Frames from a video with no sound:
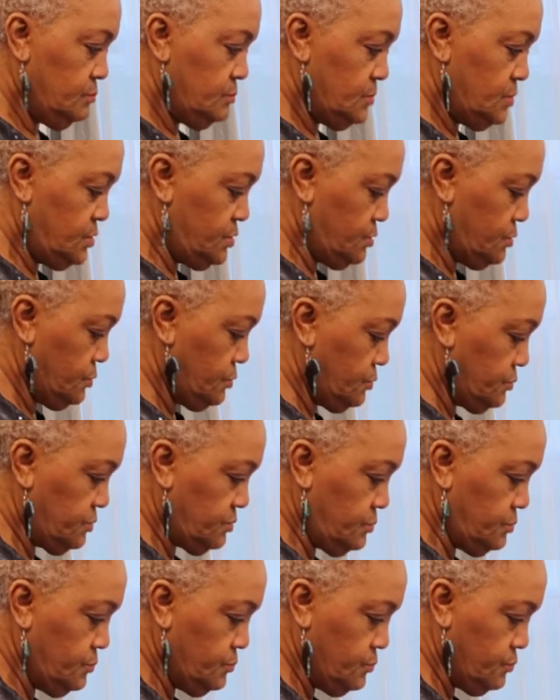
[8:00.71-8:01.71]
So
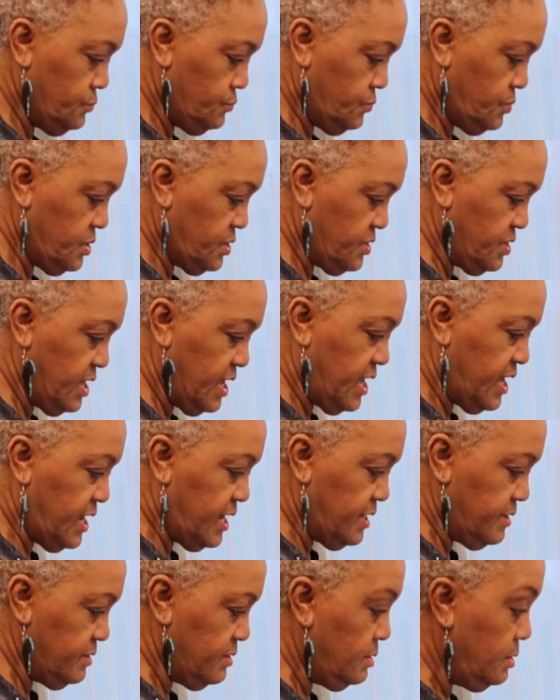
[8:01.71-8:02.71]
with
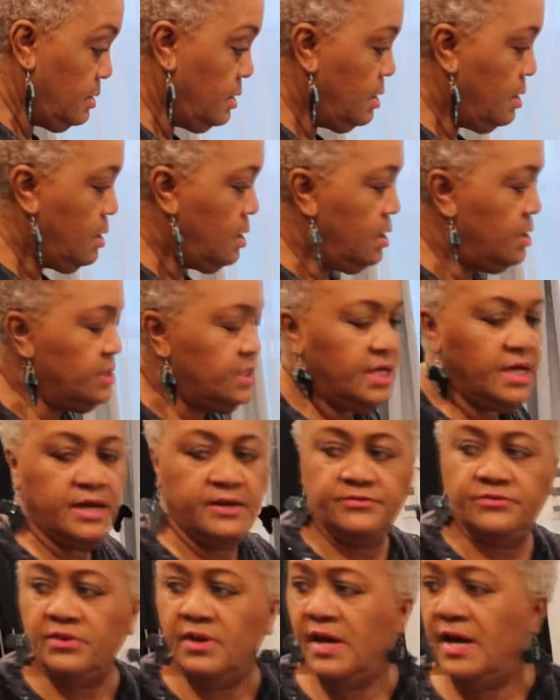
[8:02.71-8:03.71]
that, and I have to